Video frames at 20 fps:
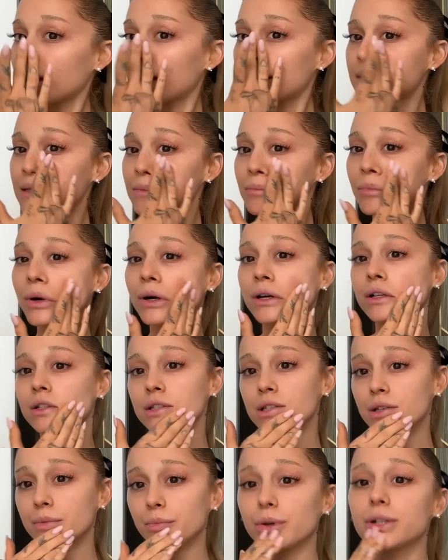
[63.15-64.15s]
It's important
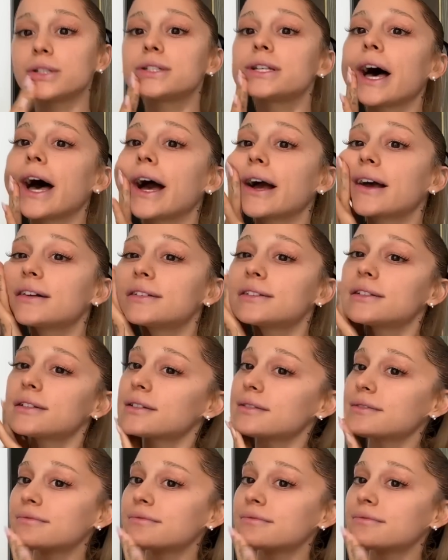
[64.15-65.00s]
to protect